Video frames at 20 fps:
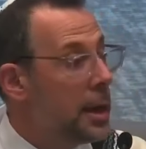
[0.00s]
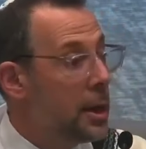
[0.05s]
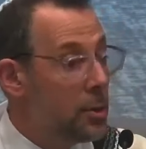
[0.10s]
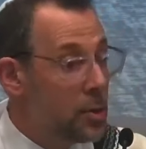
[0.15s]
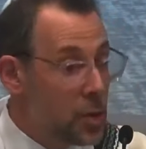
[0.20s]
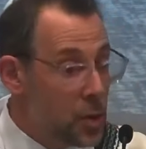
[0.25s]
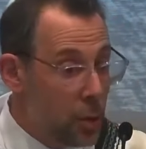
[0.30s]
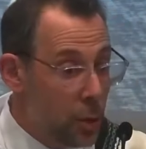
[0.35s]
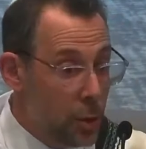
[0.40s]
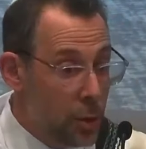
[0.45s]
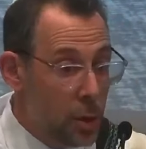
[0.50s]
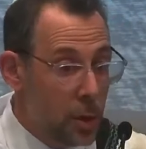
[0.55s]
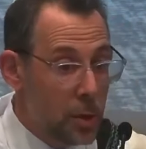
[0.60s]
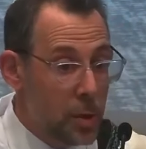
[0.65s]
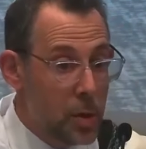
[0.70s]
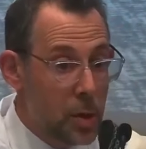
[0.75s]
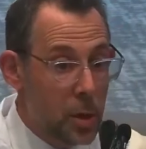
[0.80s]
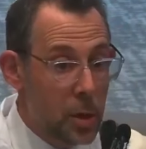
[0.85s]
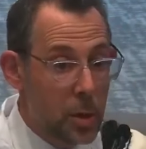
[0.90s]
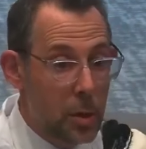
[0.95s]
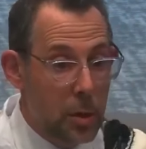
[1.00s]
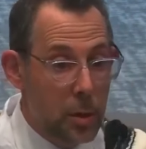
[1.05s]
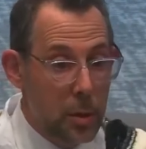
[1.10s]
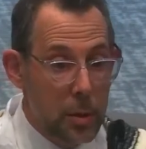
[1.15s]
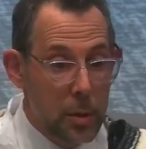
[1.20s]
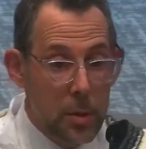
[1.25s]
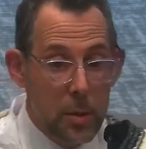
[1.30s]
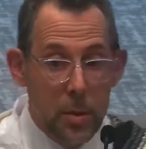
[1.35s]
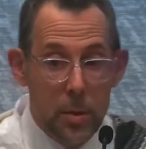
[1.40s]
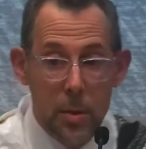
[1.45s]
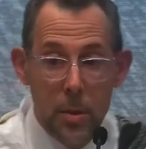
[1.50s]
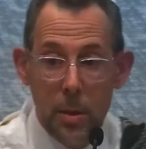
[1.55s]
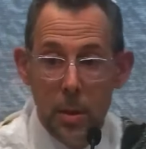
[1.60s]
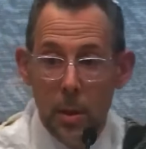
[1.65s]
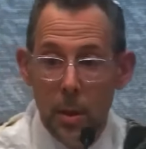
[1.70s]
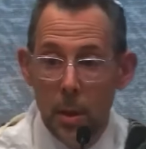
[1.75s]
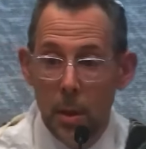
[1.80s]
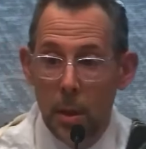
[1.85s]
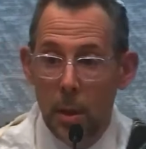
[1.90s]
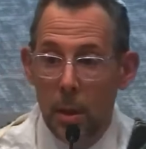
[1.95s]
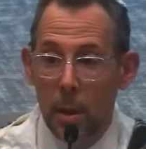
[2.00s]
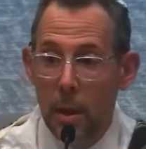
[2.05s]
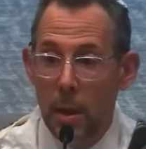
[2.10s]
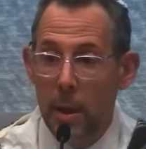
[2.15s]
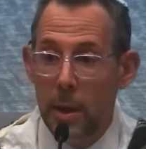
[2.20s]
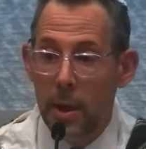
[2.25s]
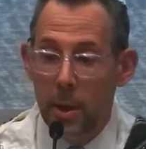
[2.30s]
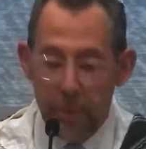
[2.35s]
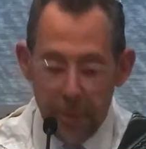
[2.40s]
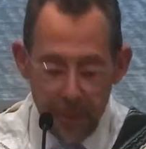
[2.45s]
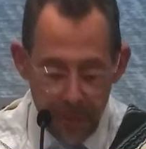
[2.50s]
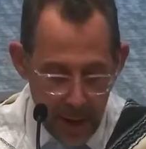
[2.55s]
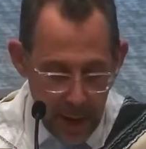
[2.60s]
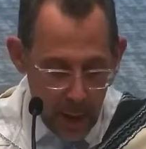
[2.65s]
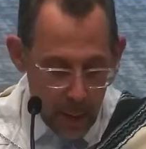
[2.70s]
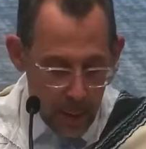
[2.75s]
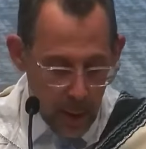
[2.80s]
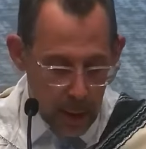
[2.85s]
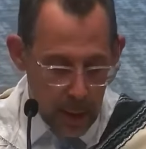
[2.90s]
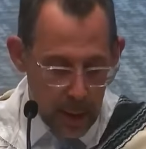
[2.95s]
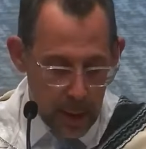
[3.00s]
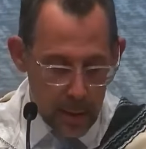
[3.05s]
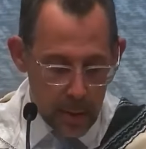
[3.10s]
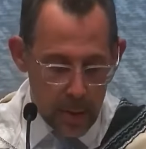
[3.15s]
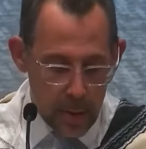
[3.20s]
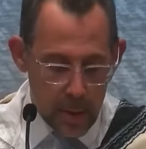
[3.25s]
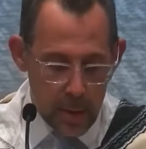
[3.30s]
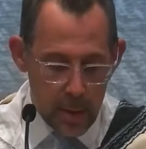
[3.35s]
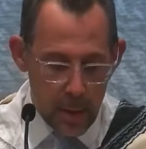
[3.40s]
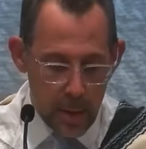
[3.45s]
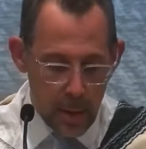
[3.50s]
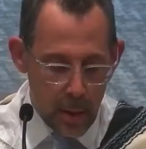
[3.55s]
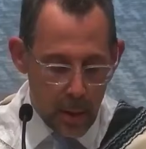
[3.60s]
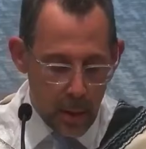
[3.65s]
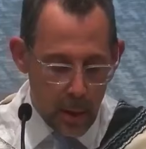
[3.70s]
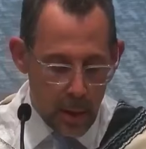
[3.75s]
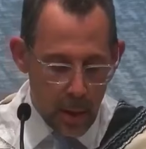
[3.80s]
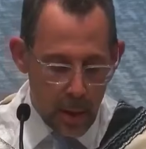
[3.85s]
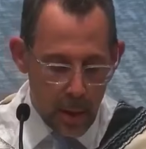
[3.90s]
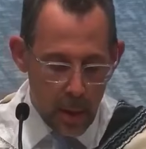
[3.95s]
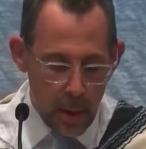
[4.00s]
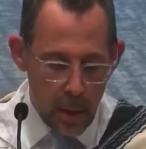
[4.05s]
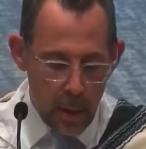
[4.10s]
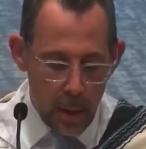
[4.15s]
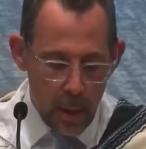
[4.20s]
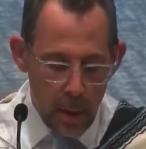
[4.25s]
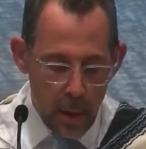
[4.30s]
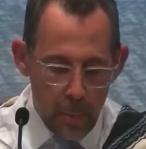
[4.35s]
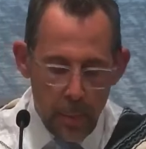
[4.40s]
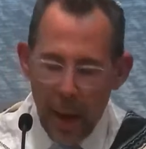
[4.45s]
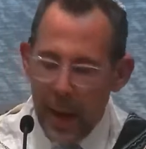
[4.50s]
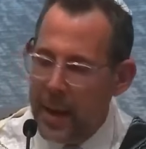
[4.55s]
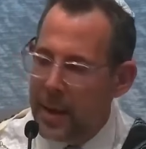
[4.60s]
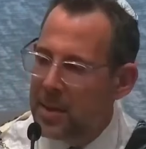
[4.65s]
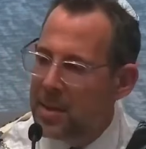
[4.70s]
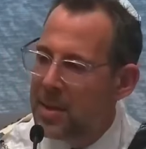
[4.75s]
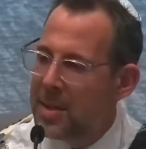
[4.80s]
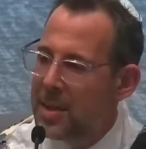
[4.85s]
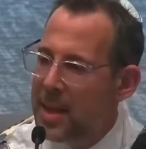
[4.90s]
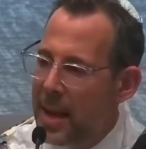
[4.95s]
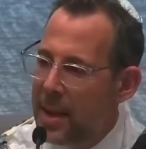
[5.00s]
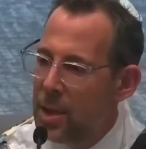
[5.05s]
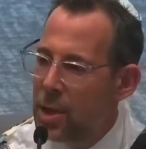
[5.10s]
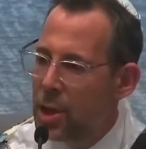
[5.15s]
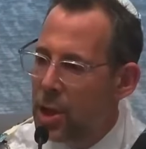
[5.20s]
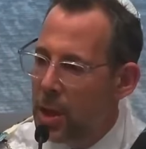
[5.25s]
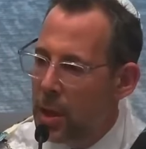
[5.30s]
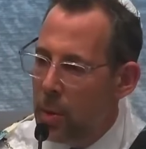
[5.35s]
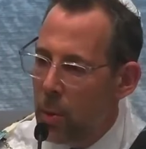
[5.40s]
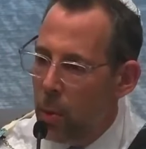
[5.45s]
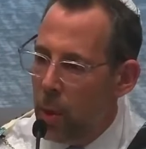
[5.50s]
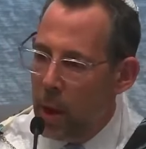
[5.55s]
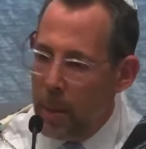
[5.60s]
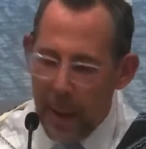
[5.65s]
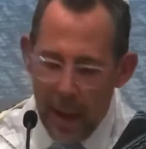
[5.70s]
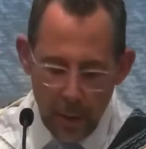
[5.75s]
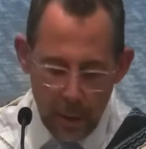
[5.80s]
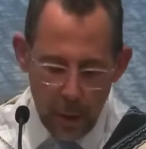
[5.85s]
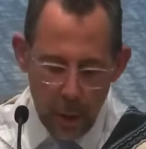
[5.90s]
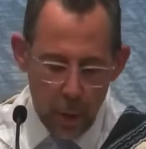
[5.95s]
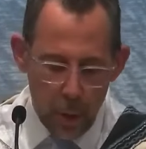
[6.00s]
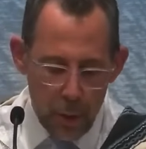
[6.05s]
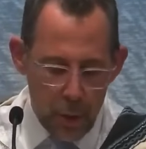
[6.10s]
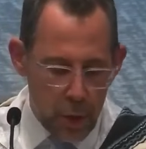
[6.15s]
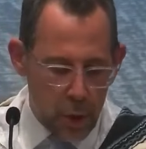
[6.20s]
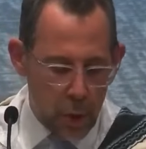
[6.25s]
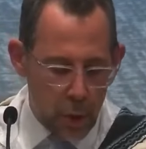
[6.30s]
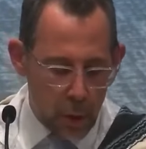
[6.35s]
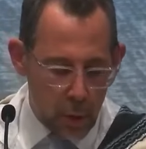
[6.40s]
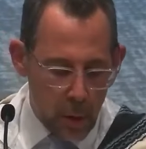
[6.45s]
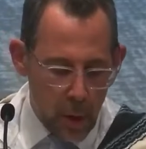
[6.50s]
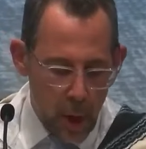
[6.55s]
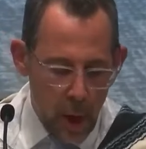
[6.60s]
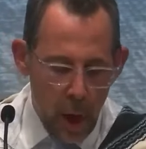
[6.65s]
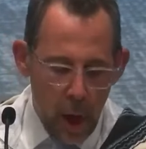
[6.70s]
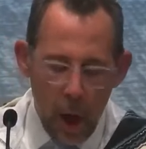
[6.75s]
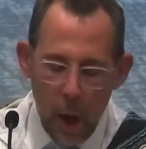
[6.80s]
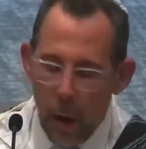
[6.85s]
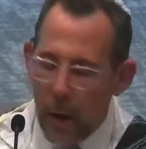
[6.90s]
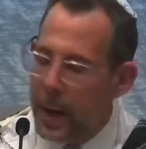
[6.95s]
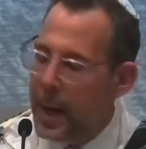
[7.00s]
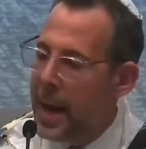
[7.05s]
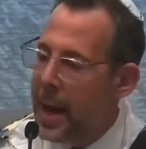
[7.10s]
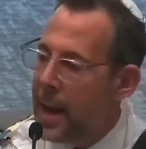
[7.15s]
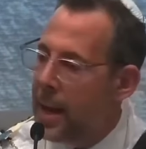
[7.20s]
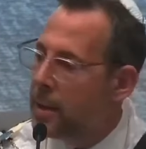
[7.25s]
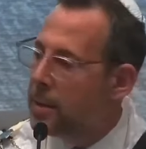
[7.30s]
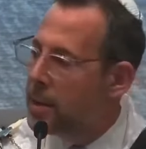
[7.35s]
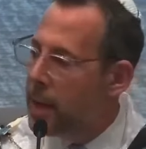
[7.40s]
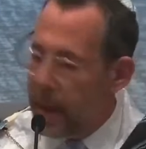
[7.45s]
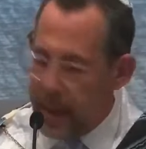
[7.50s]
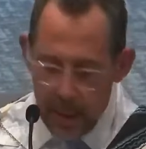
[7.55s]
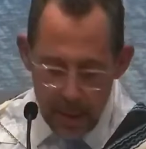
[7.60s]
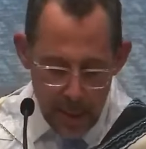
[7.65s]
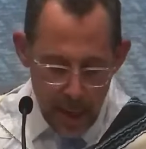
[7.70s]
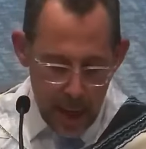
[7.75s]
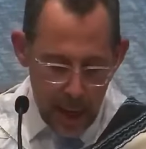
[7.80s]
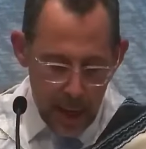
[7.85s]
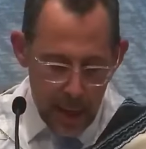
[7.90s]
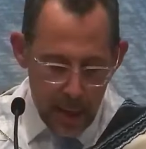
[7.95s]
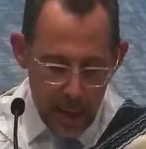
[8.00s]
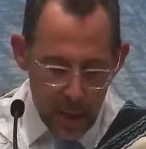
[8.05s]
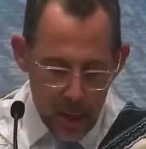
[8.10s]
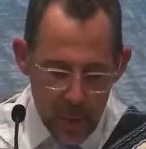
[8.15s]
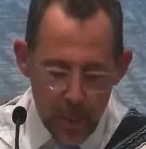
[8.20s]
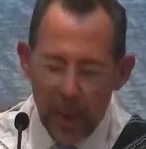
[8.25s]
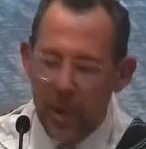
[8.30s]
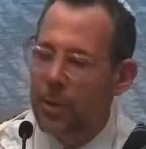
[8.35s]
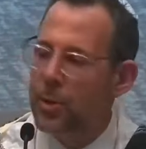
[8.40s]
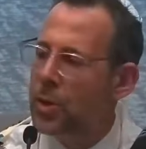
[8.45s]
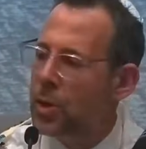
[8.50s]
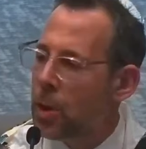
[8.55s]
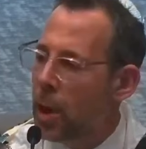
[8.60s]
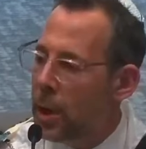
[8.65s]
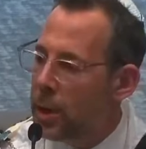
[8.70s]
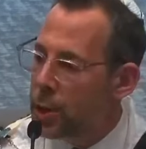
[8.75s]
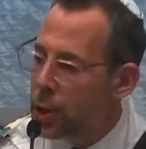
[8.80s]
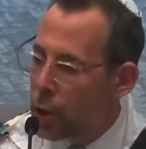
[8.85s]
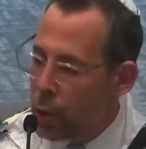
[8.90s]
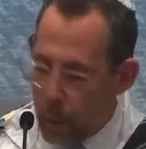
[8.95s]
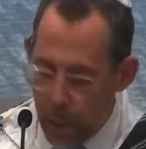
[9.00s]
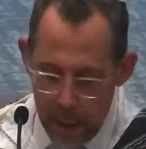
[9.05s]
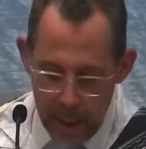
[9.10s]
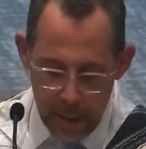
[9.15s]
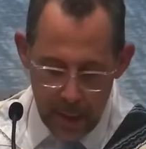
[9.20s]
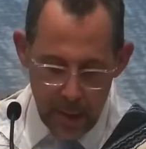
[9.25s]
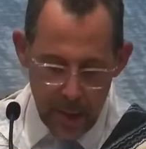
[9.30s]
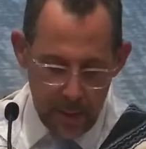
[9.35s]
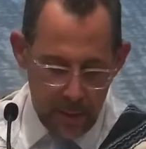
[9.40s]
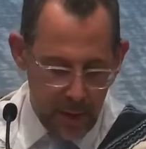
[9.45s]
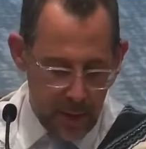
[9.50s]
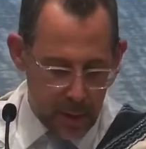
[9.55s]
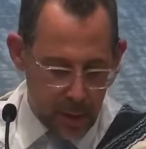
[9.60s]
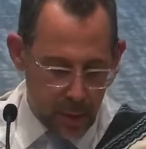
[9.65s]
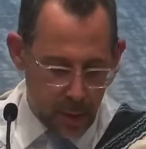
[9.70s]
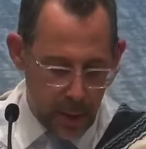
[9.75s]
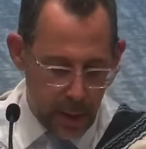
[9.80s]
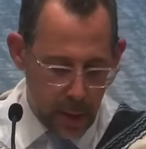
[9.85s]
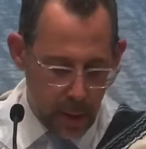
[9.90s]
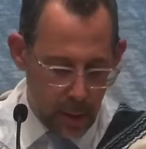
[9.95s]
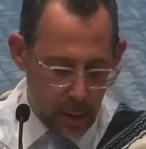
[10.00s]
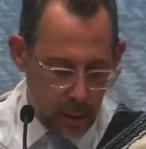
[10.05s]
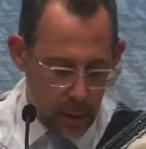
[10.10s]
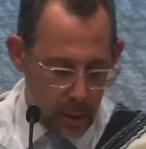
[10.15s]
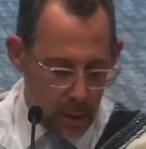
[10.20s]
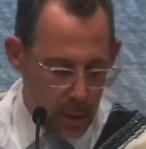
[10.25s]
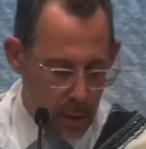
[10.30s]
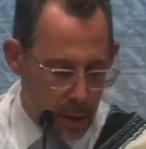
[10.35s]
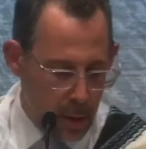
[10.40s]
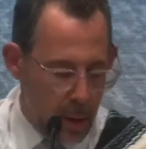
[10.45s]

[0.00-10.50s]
in our social circles, in our families? By extension, what about those who aren't anti-Zionists but are staunch critics of Israel?